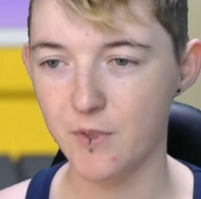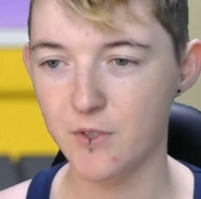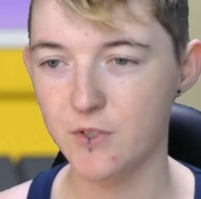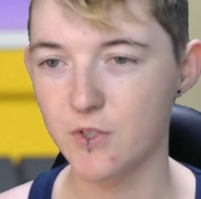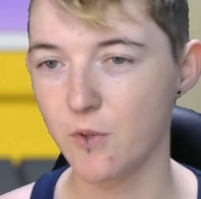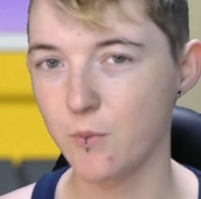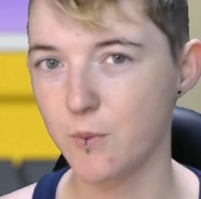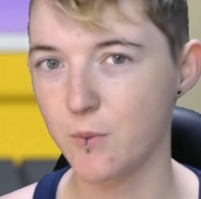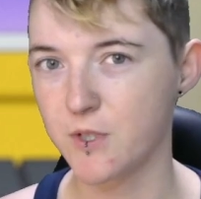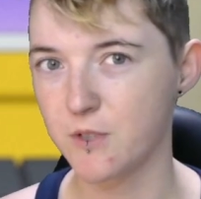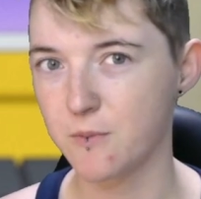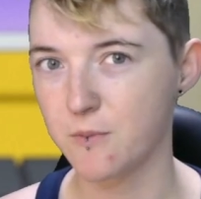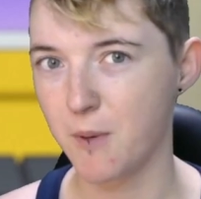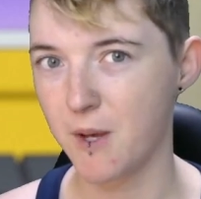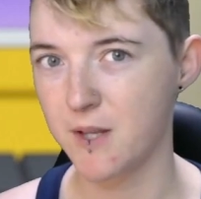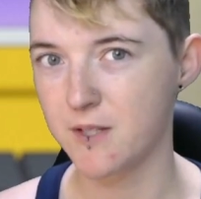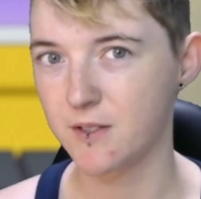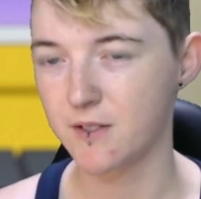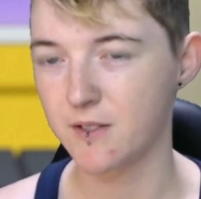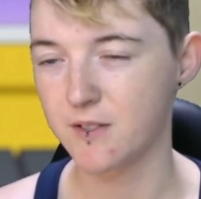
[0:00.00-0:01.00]
So, which is
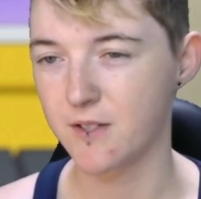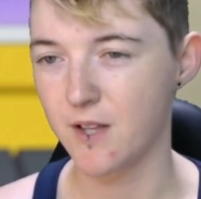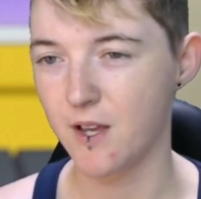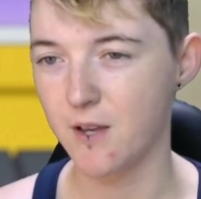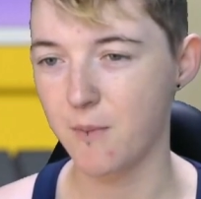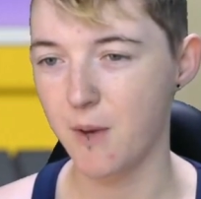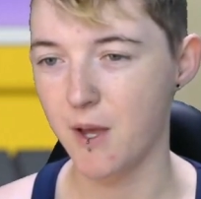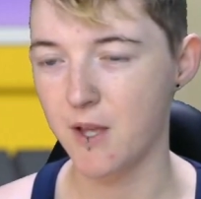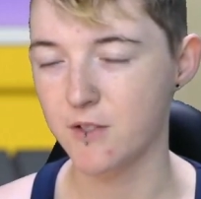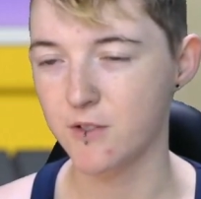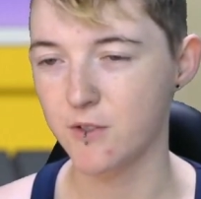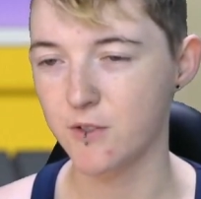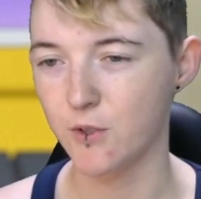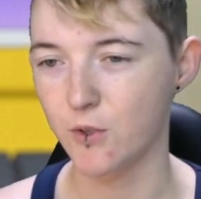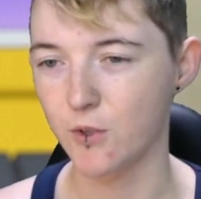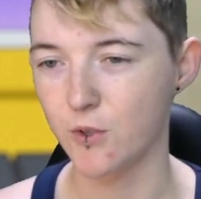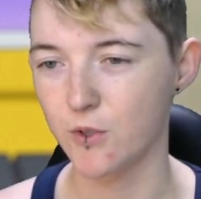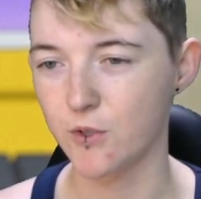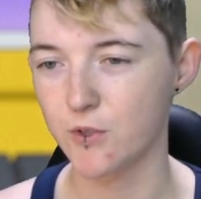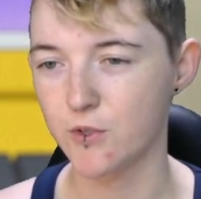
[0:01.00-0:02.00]
basically the same as
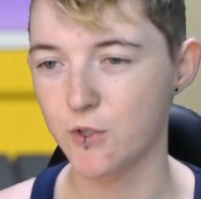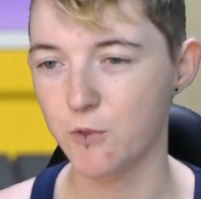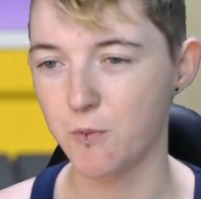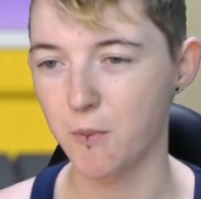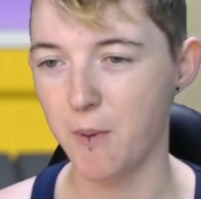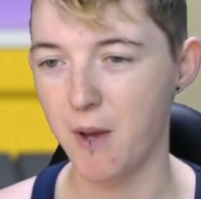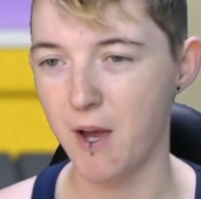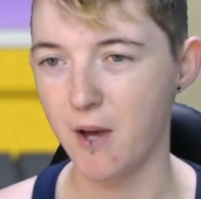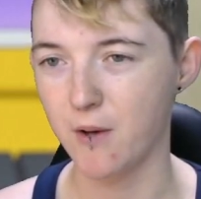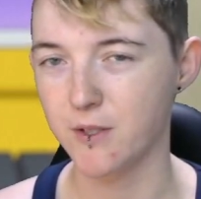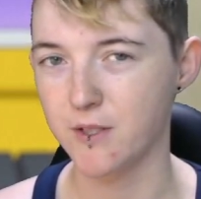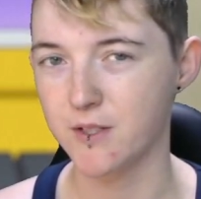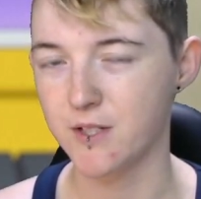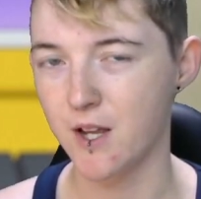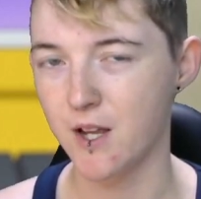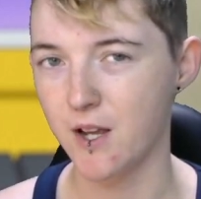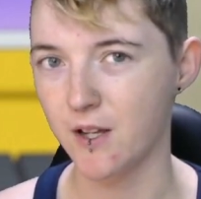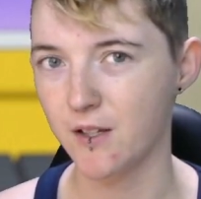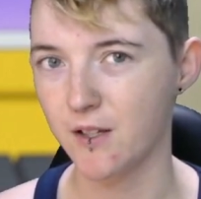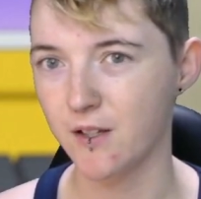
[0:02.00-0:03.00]
your superpowered
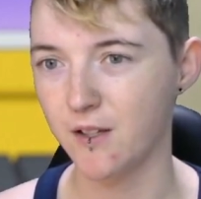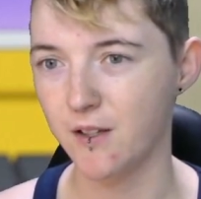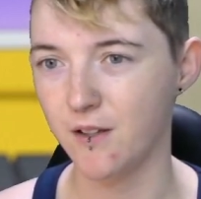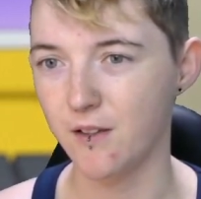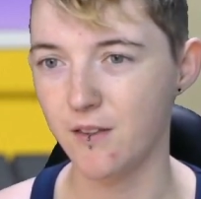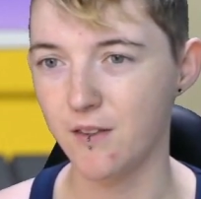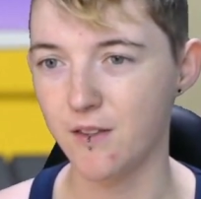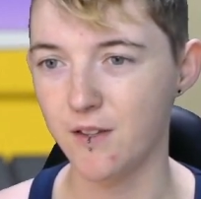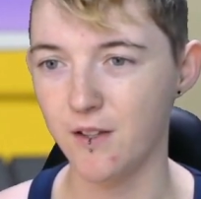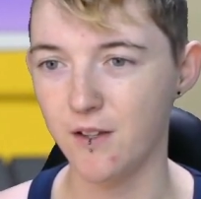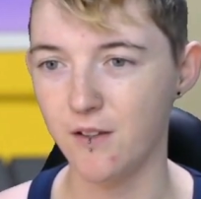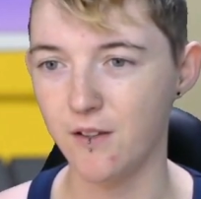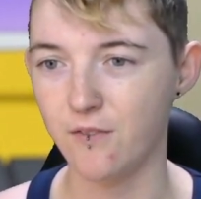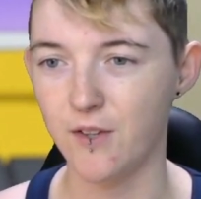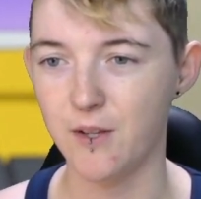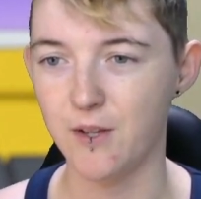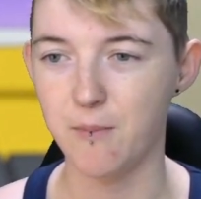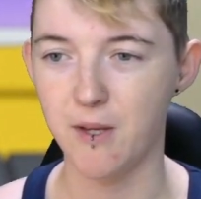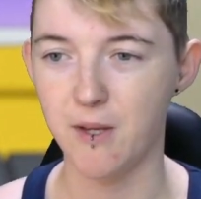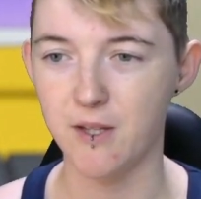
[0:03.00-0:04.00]
attack in the
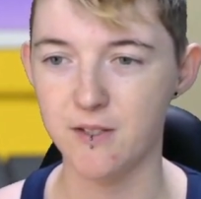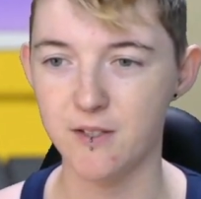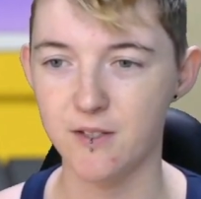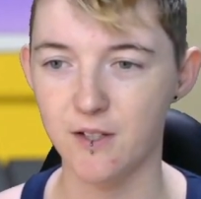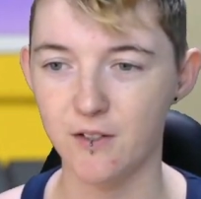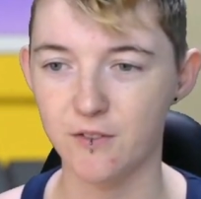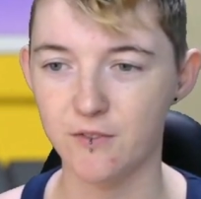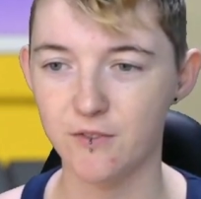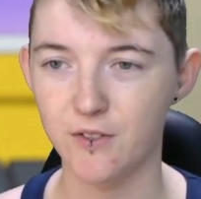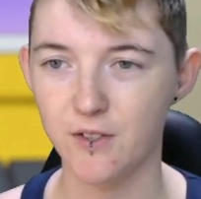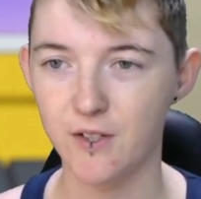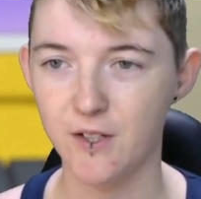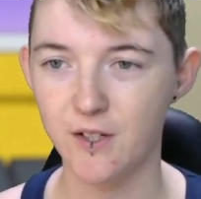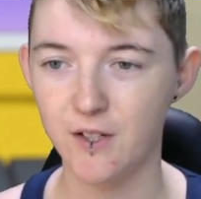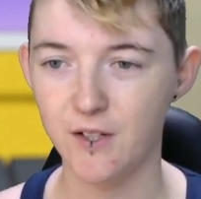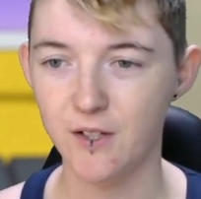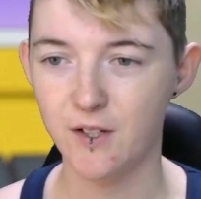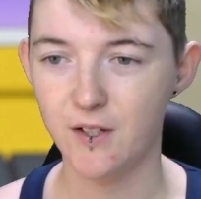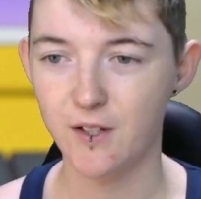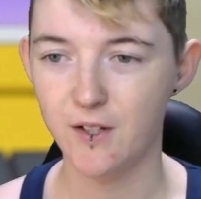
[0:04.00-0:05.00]
VB itself.
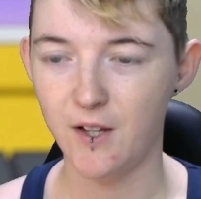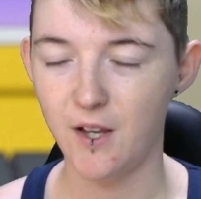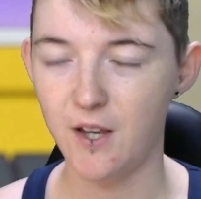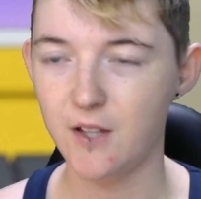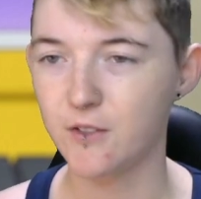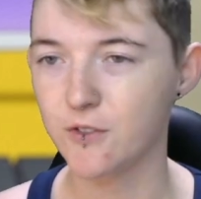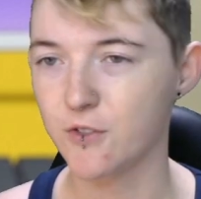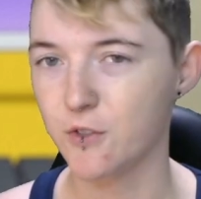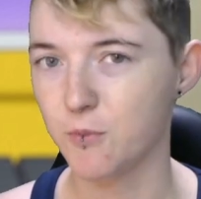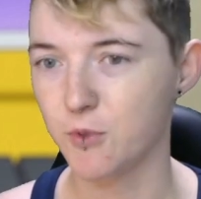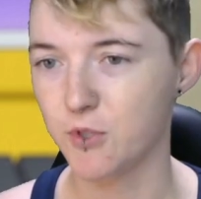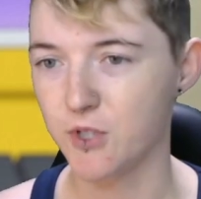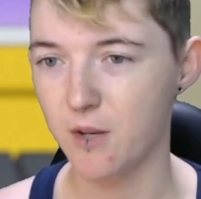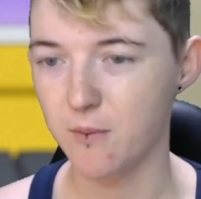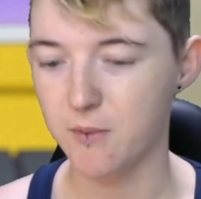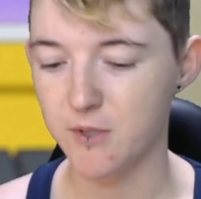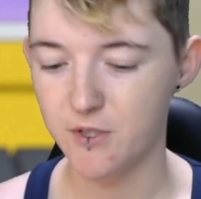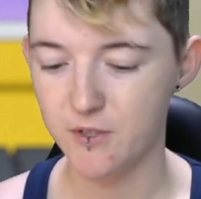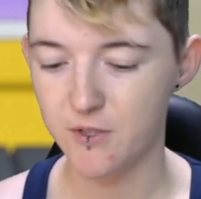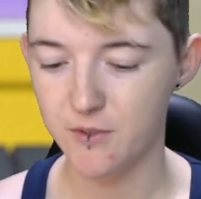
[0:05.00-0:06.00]
And it'll do more
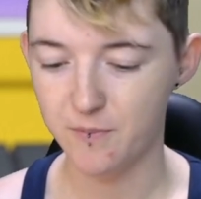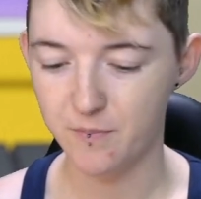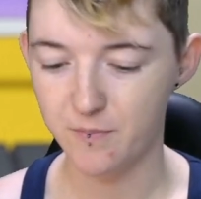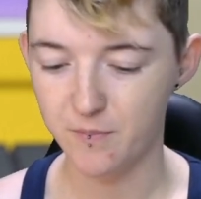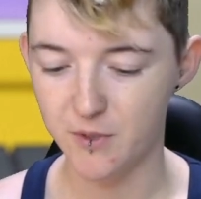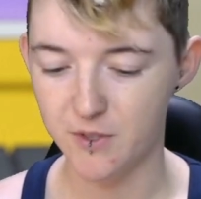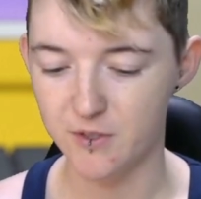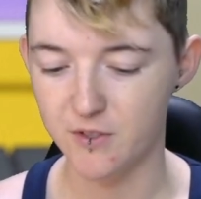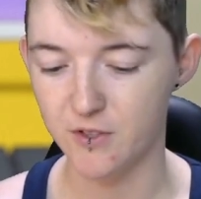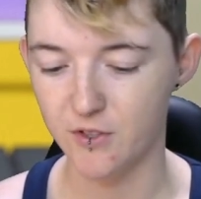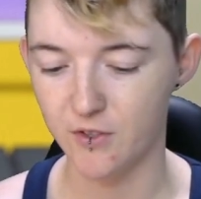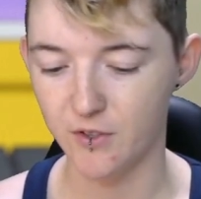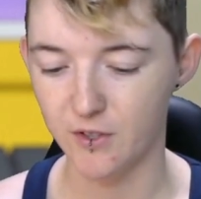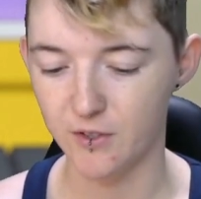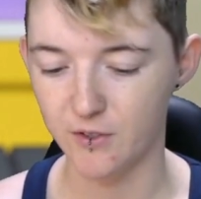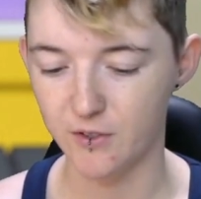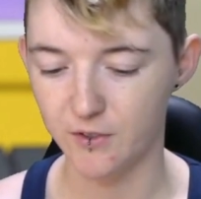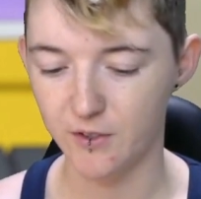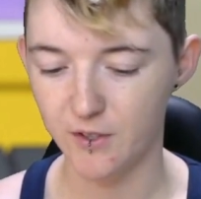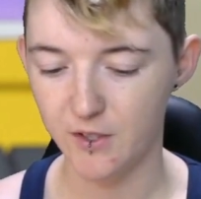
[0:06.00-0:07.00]
damage, because it's the
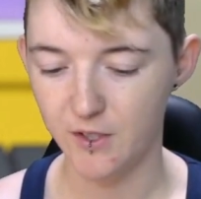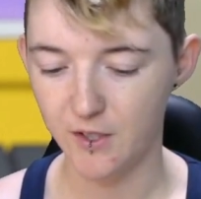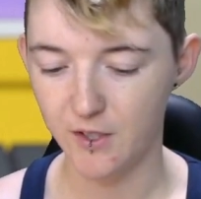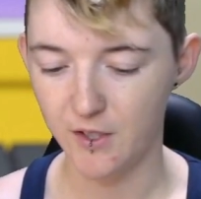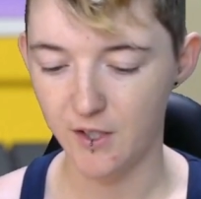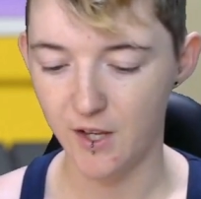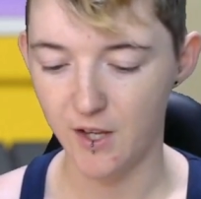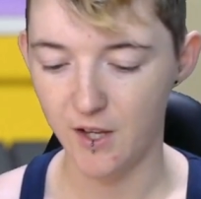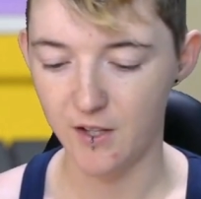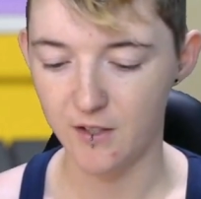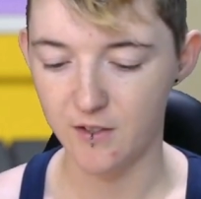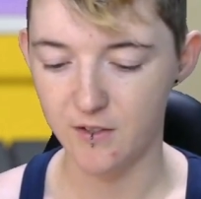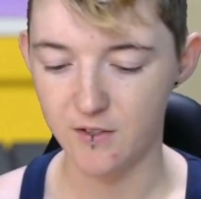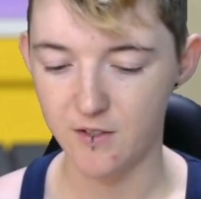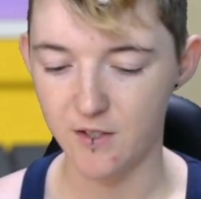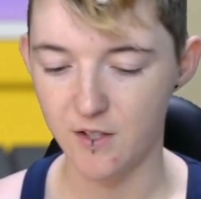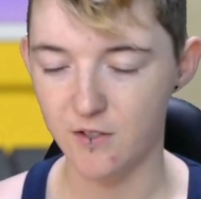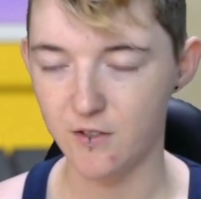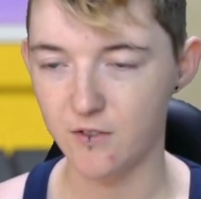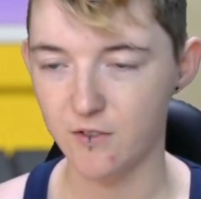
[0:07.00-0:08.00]
critical. And
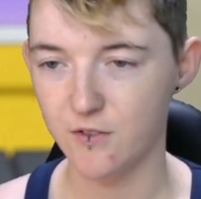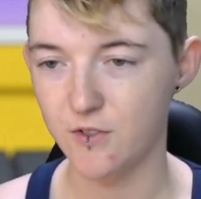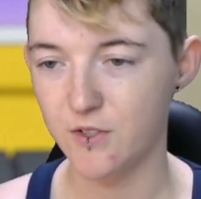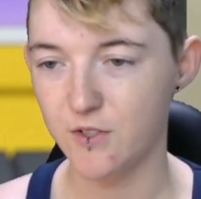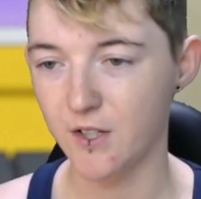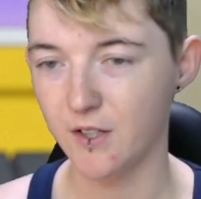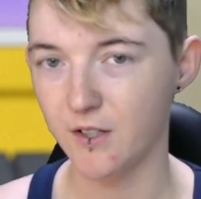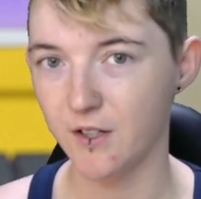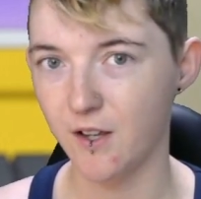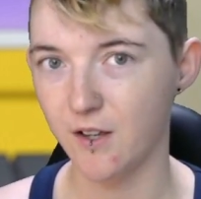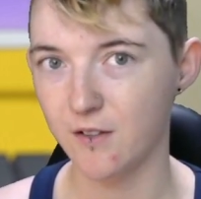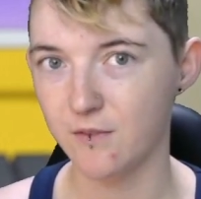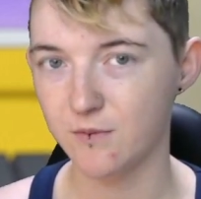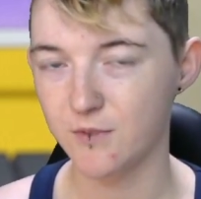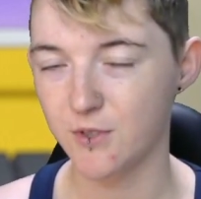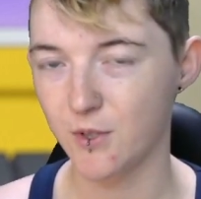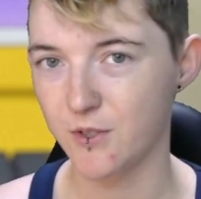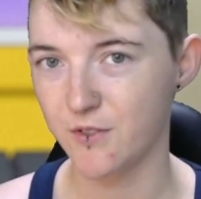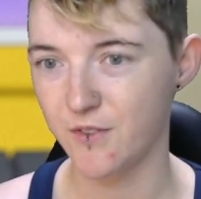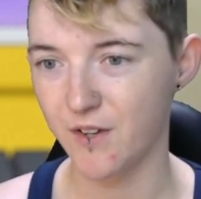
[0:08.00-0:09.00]
then you suck again,
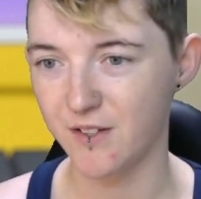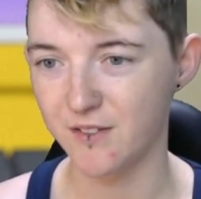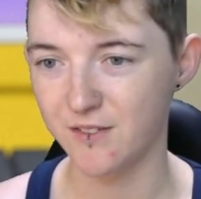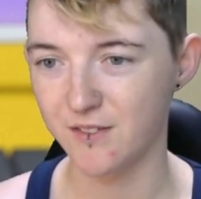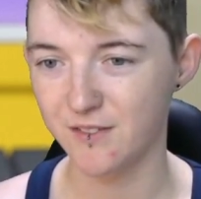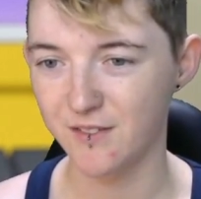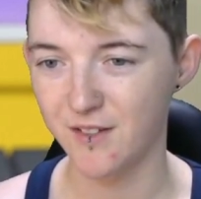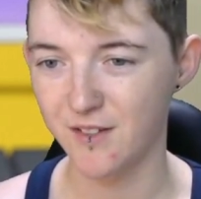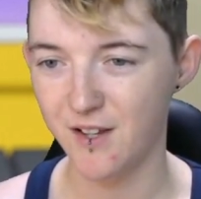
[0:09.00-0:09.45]
so it's fine.